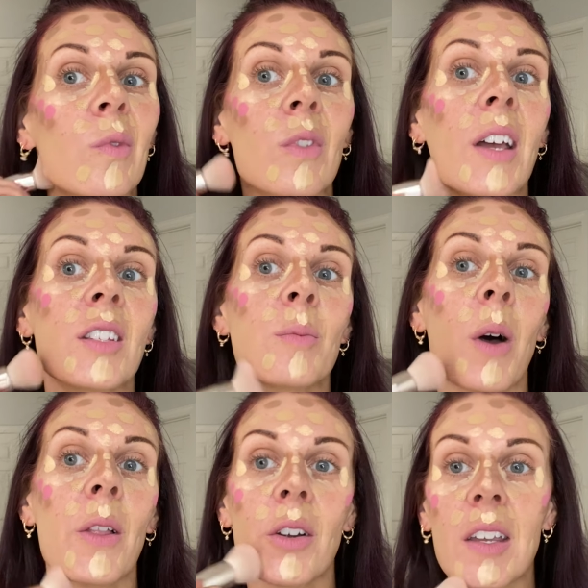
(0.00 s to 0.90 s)
that
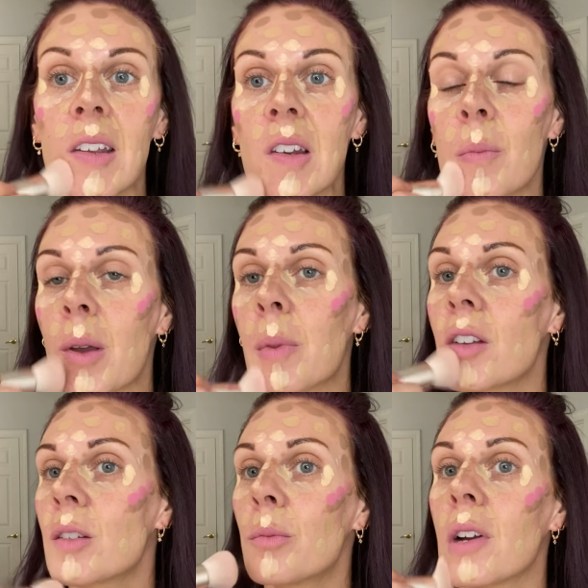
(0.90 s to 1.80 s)
smaller end of my
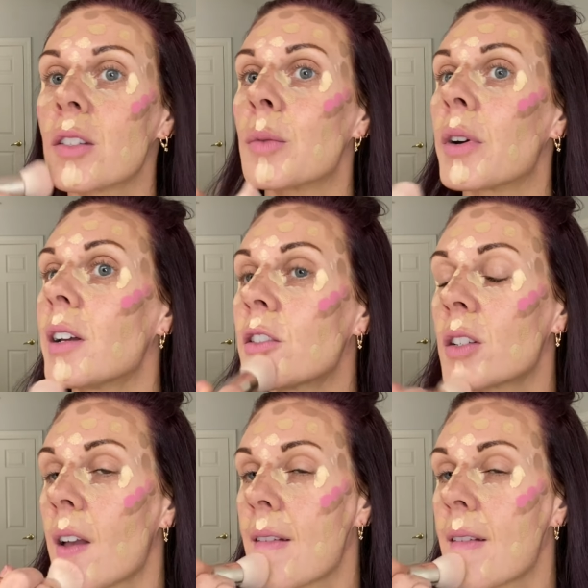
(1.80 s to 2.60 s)
blush and bronzer brush,